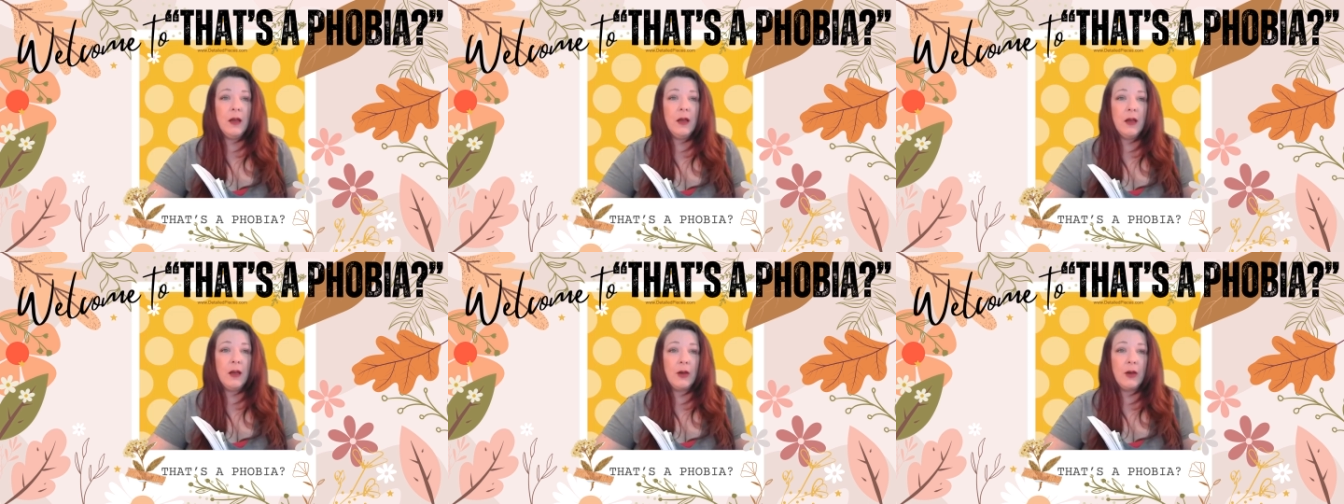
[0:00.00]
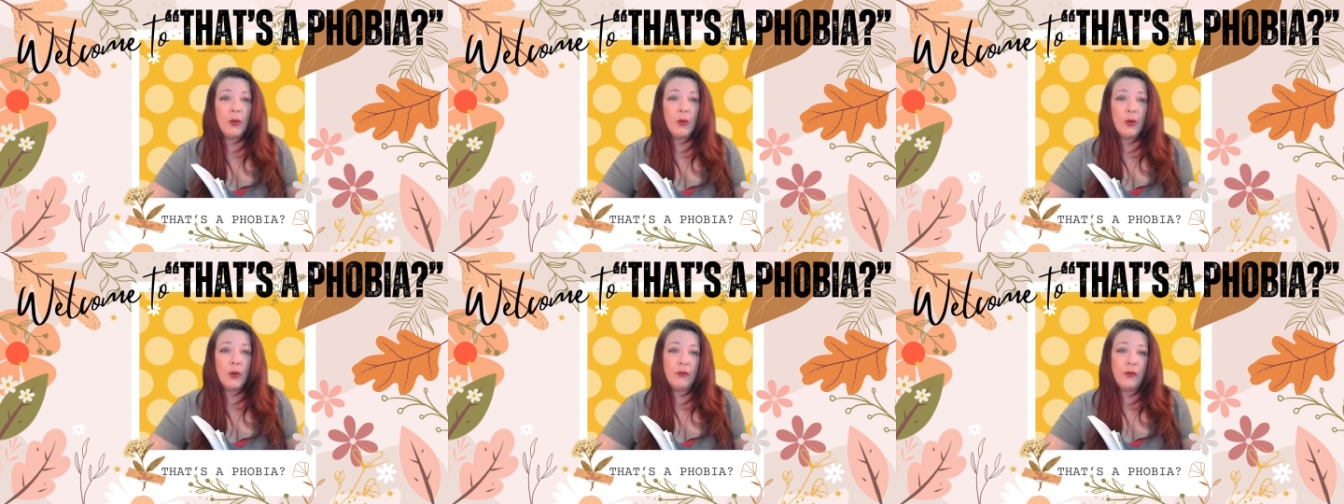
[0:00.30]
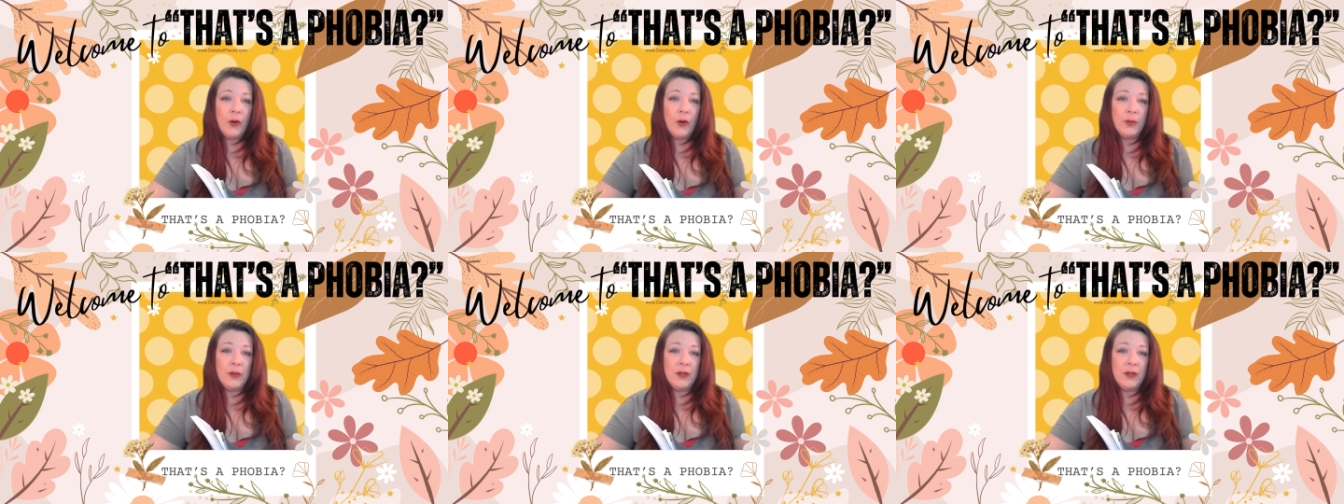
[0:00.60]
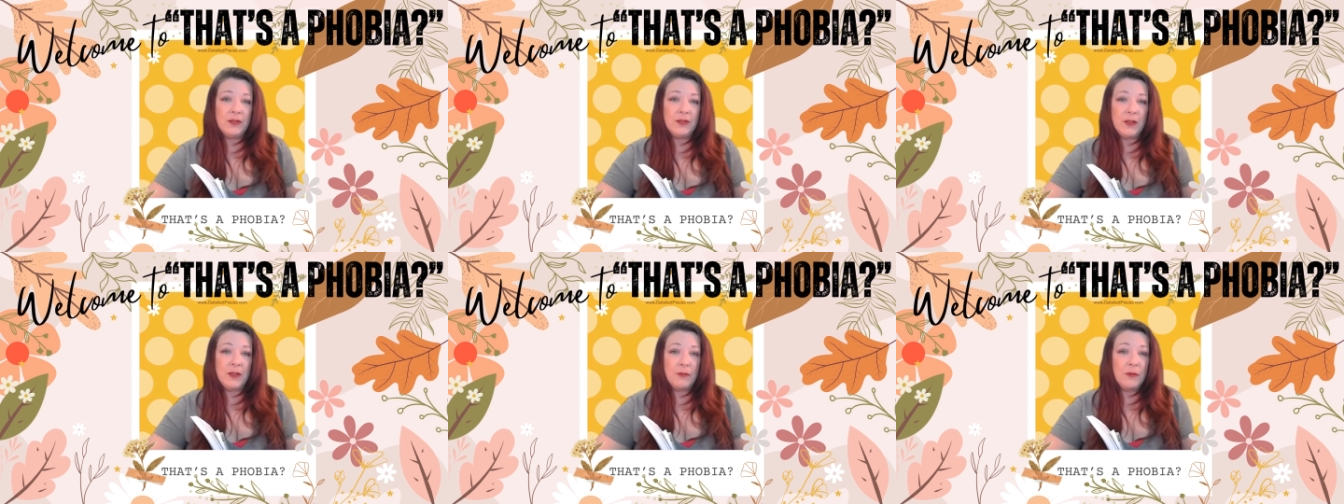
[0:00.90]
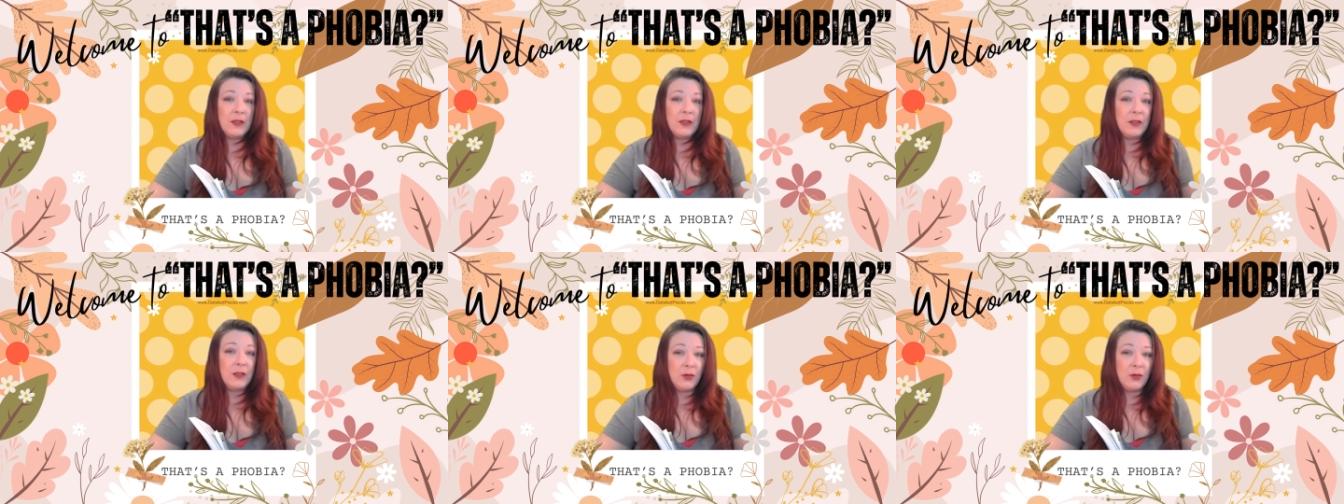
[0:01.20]
uh, aurophobia is
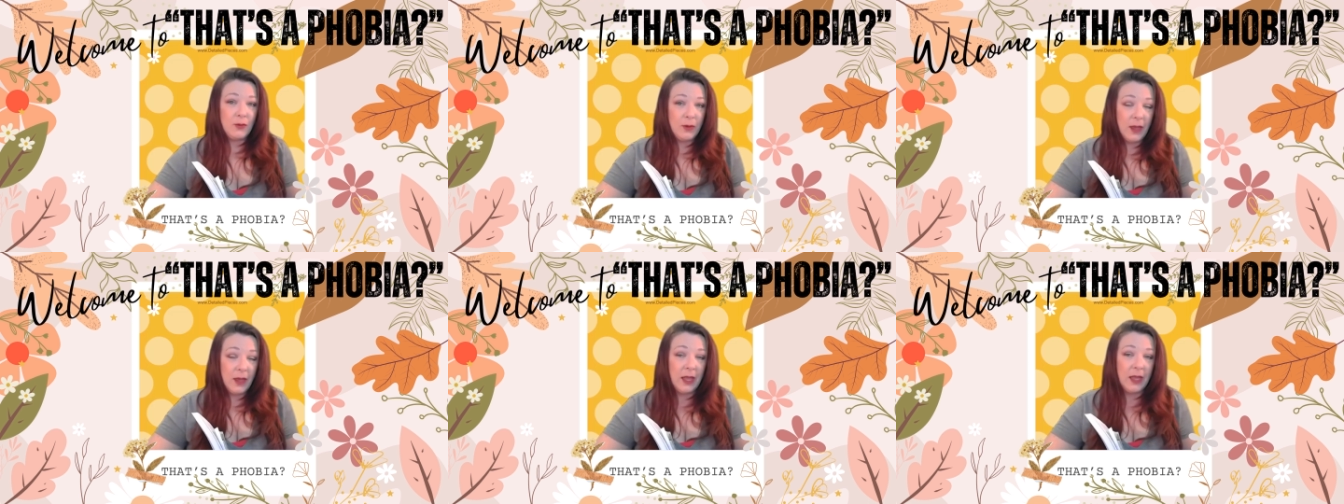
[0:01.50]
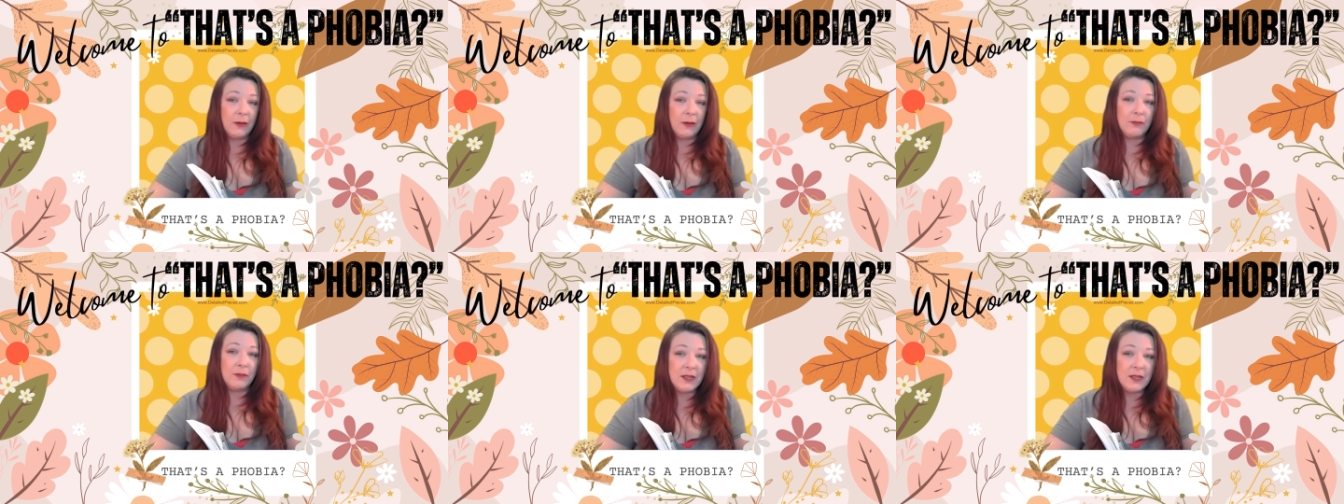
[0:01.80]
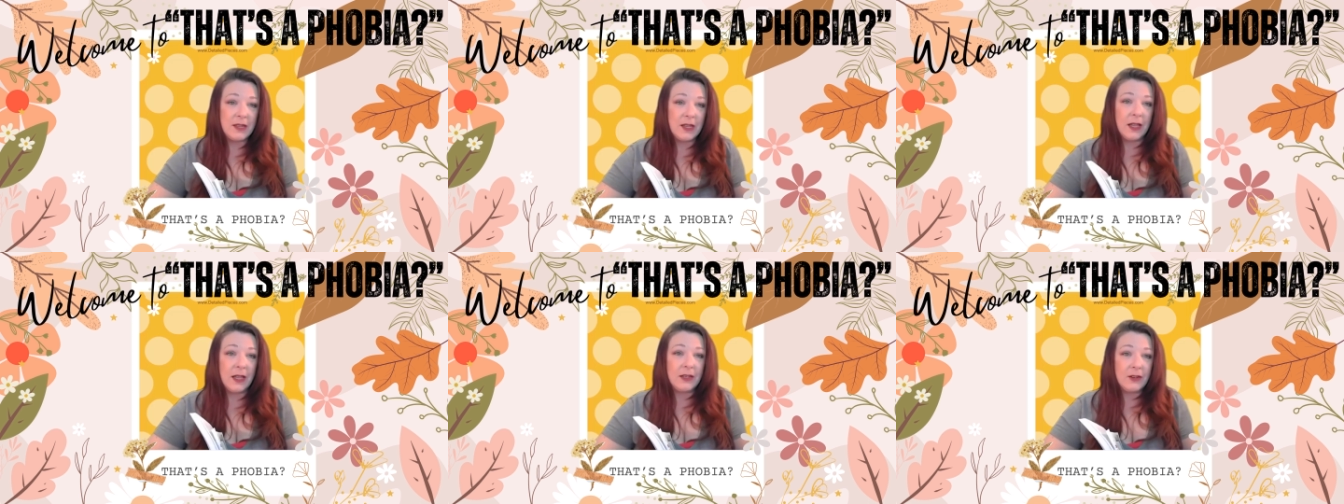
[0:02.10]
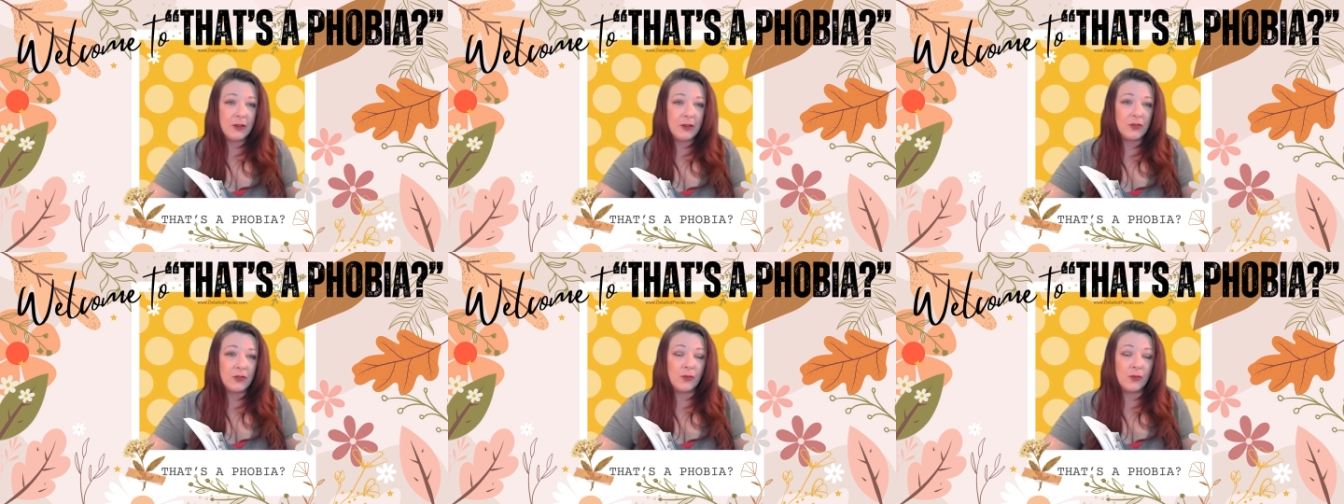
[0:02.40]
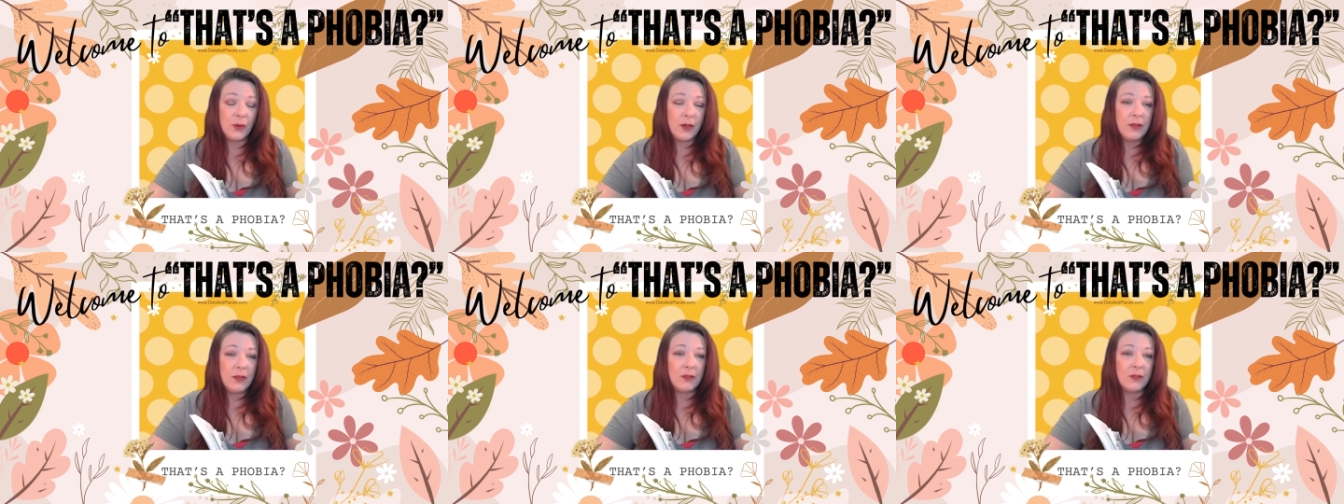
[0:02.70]
something that you can be diagnosed with.